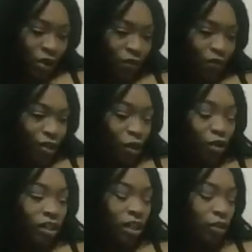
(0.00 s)
So the
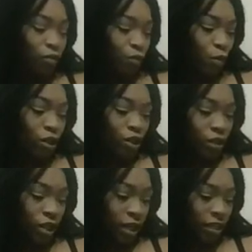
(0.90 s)
10 of Winter
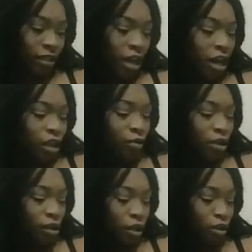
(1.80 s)
says, the
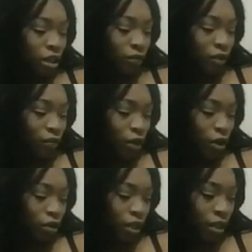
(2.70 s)
resolution of
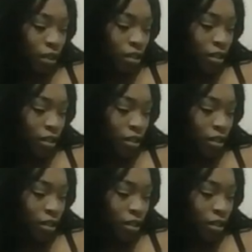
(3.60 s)
difficulties,